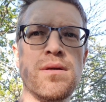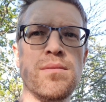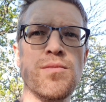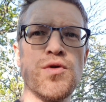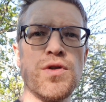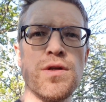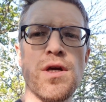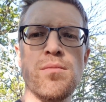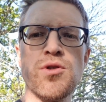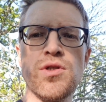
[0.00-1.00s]
most of the
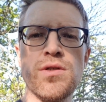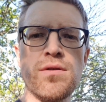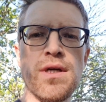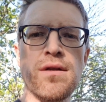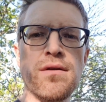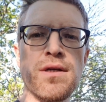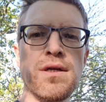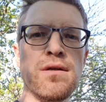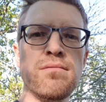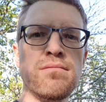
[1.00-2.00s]
time it's just day to
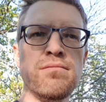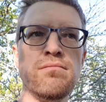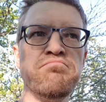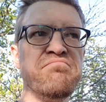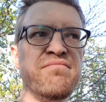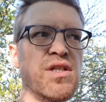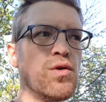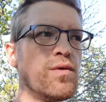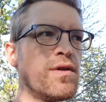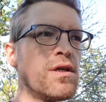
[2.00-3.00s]
day. You
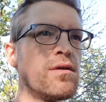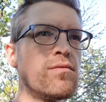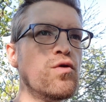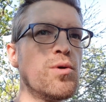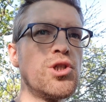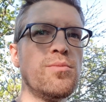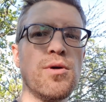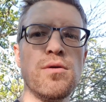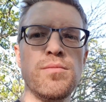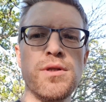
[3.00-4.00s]
don't think too much
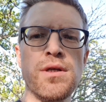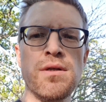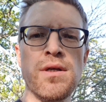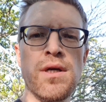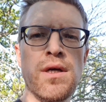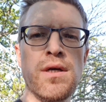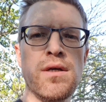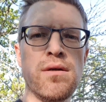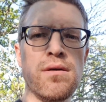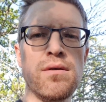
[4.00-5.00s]
about it, but then
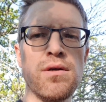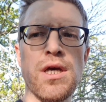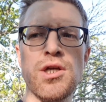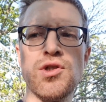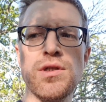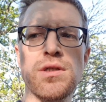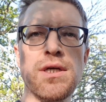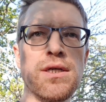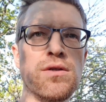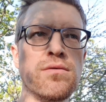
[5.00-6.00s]
occasionally it'll
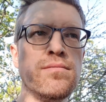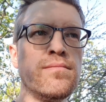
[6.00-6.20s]
hit you